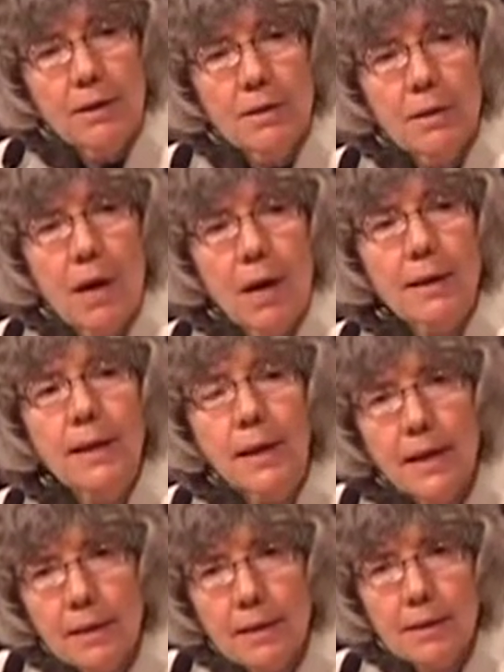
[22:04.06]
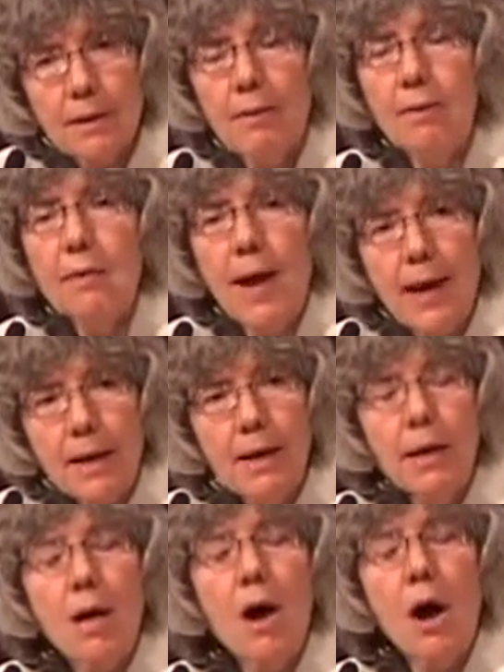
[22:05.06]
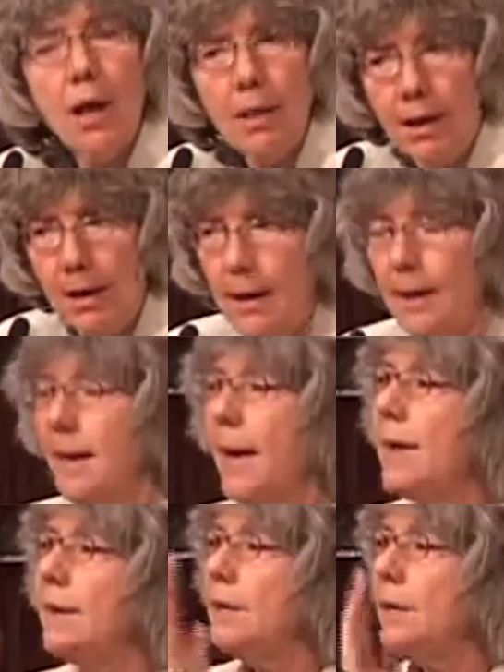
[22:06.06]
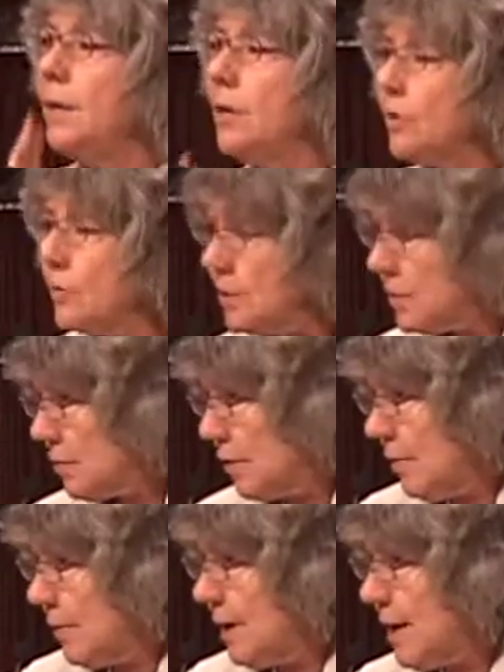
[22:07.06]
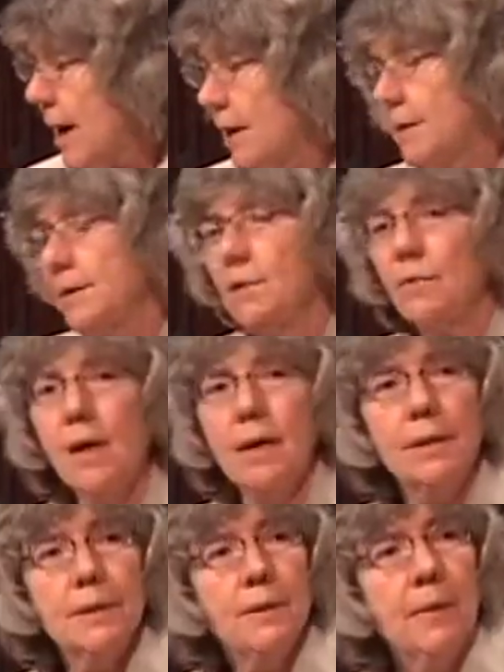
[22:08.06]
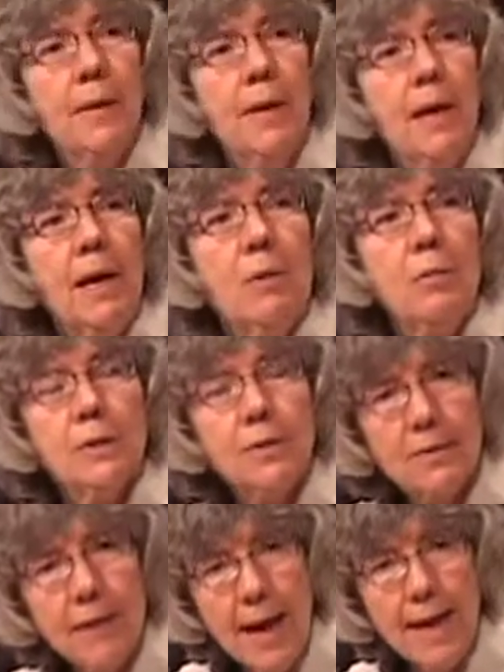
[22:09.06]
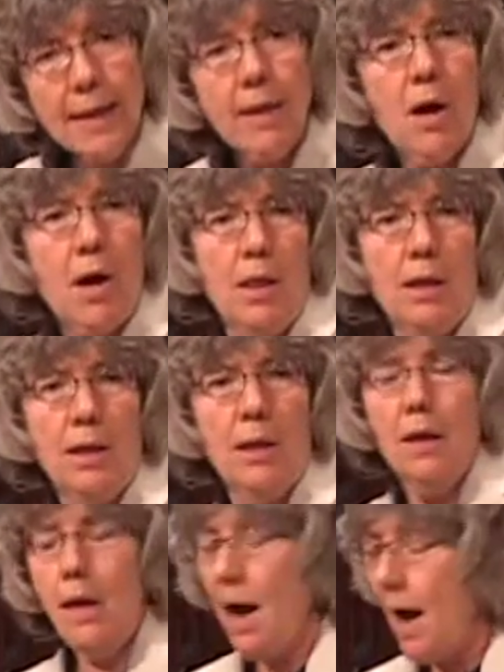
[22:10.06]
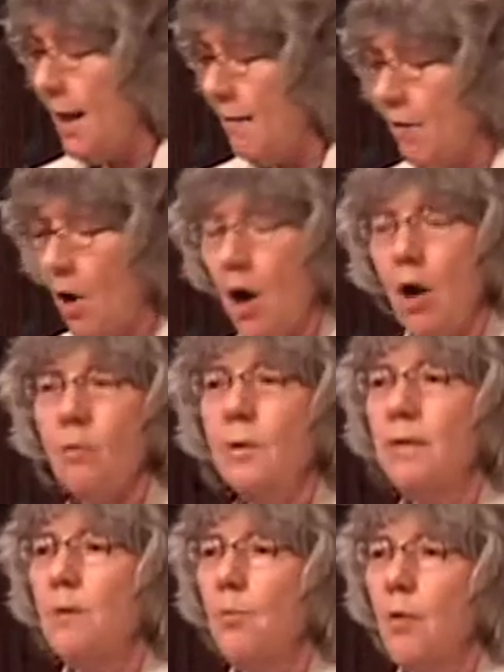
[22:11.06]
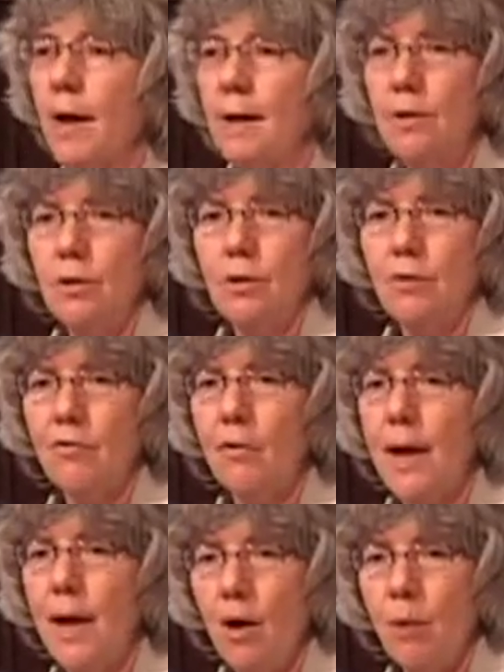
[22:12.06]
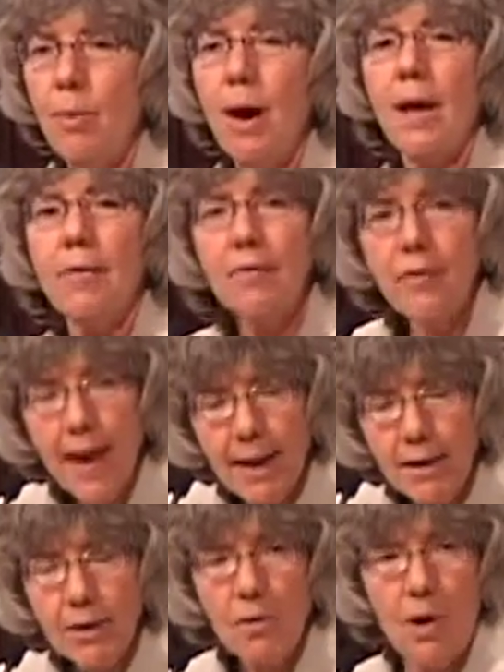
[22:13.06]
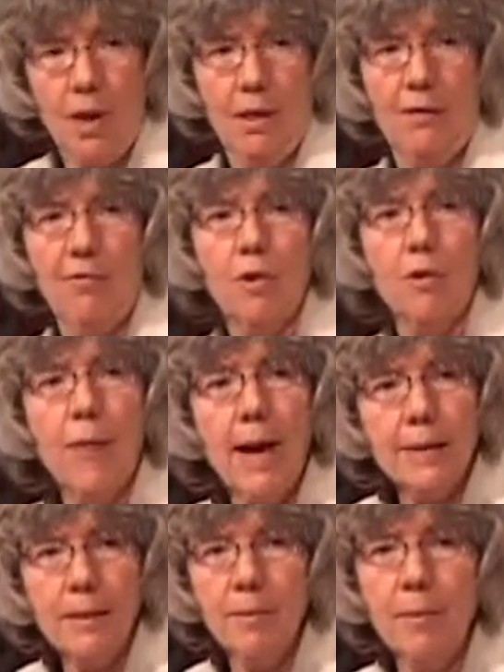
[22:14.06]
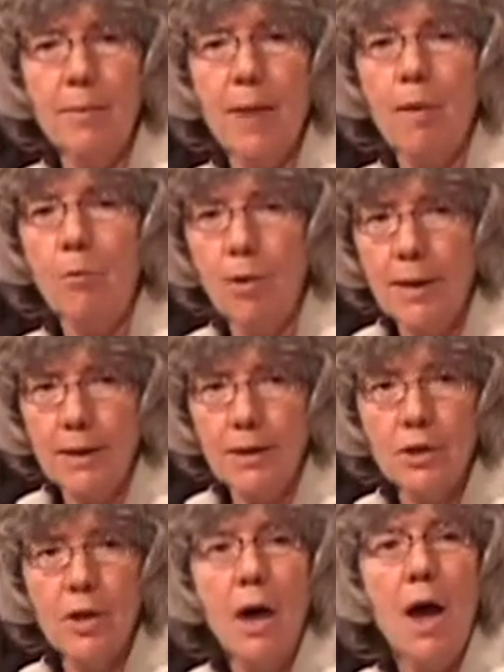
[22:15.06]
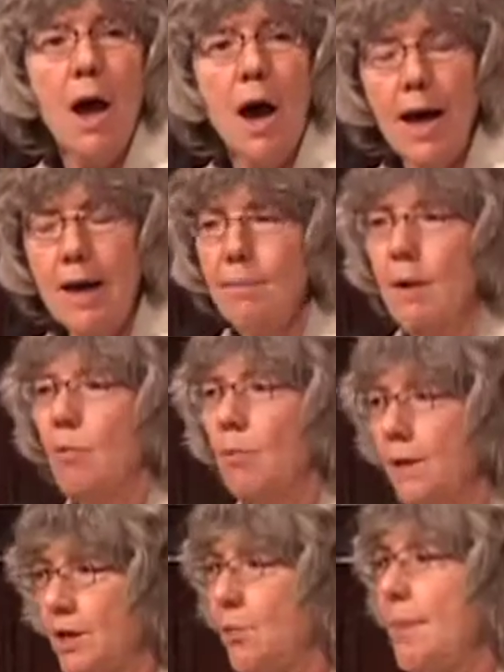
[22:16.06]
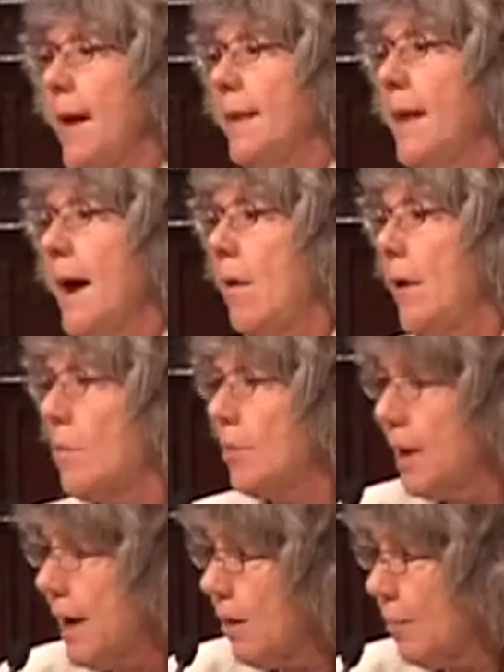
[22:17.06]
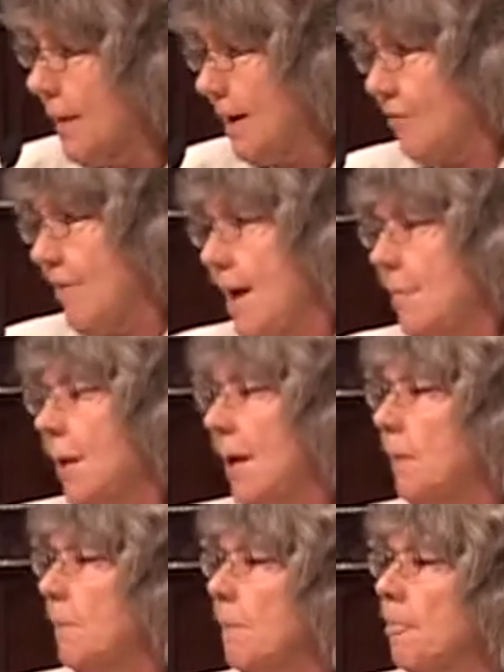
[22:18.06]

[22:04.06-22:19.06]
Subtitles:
his knees thanking Allah, and he had tears streaming down his face. He was thanking Allah. I have always prayed to you for help. I thank you, Allah, for granting me my wish. I am a rich man now. I will help my family.